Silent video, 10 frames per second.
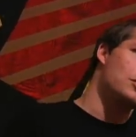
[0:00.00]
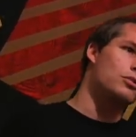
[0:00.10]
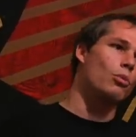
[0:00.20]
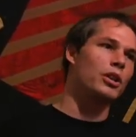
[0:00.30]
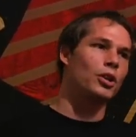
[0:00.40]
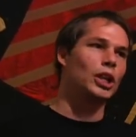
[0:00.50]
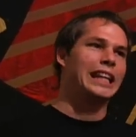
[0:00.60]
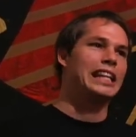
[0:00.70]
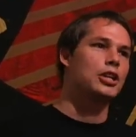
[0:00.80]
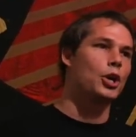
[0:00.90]
Swindle
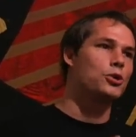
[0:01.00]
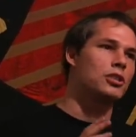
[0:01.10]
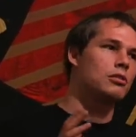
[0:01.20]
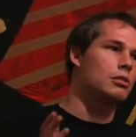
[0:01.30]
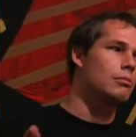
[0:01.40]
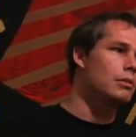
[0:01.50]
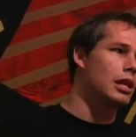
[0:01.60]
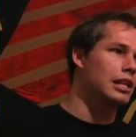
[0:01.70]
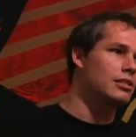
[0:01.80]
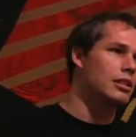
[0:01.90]
ecosystem that
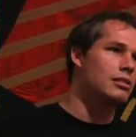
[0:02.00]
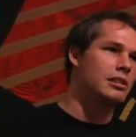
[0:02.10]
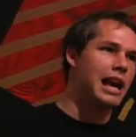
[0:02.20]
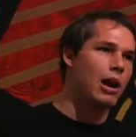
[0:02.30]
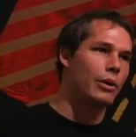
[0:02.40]
exists now.